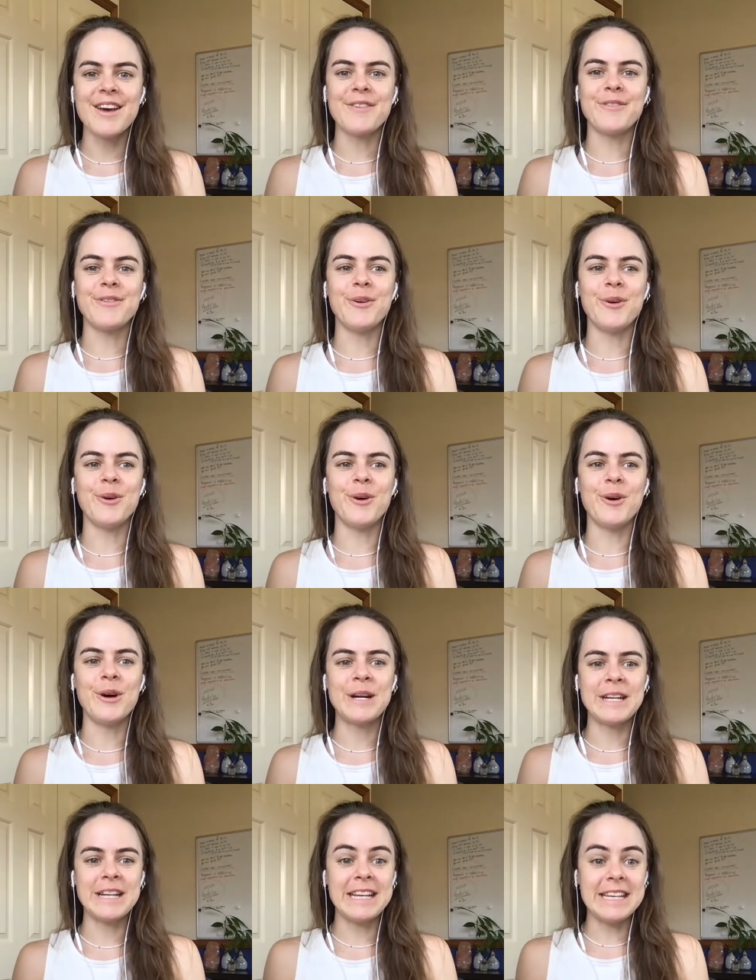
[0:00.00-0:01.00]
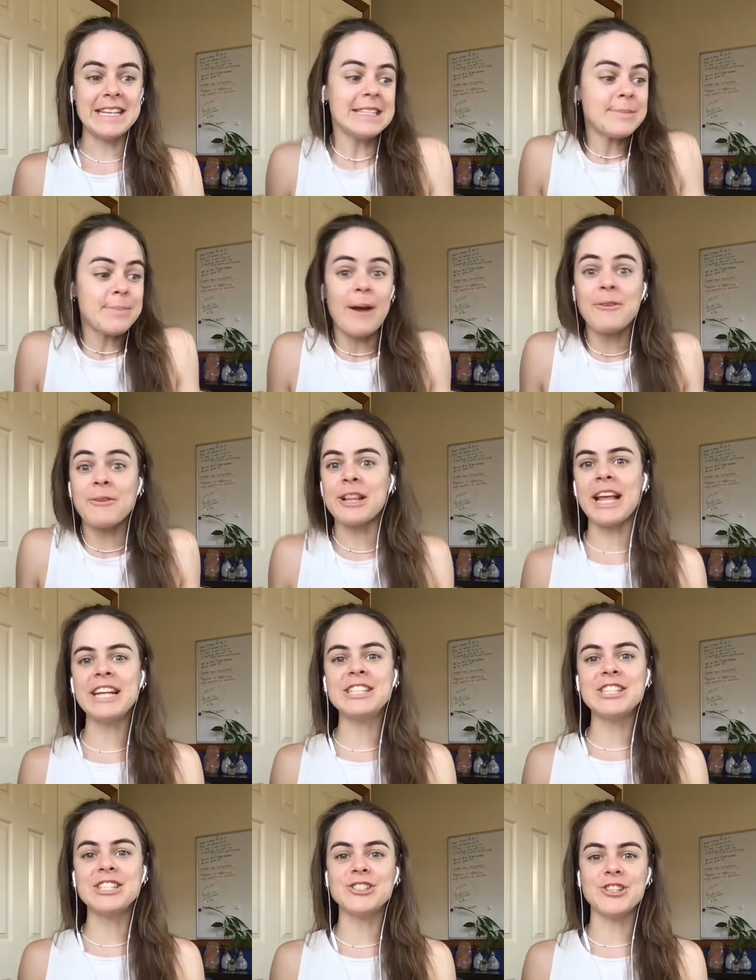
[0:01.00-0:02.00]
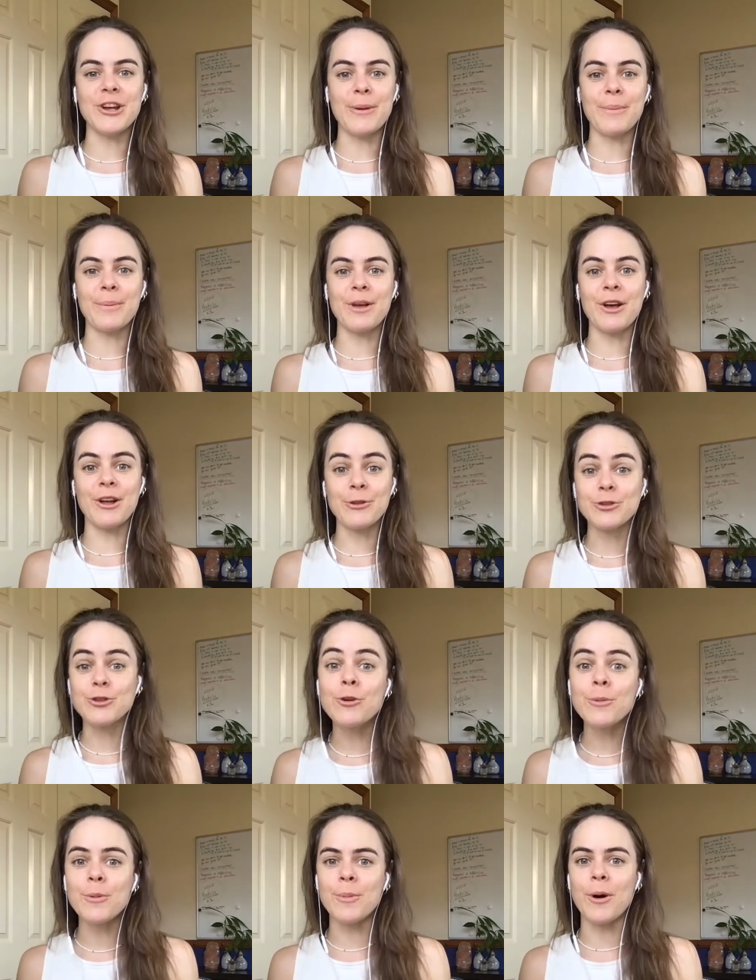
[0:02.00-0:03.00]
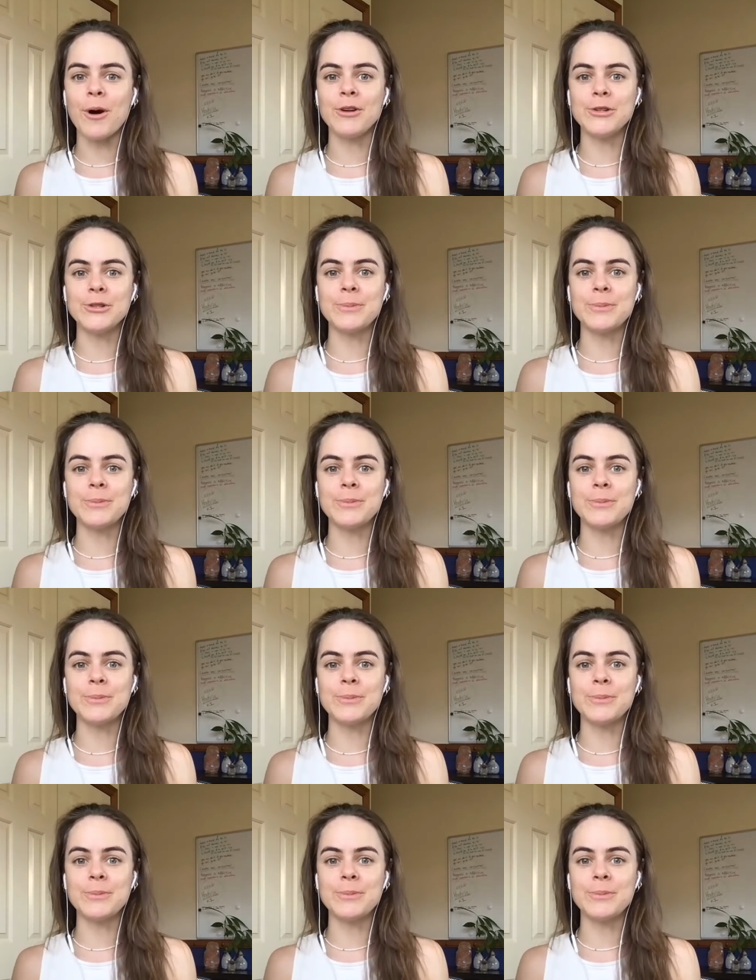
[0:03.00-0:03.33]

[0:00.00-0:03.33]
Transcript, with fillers: for is my relationship a trauma bond?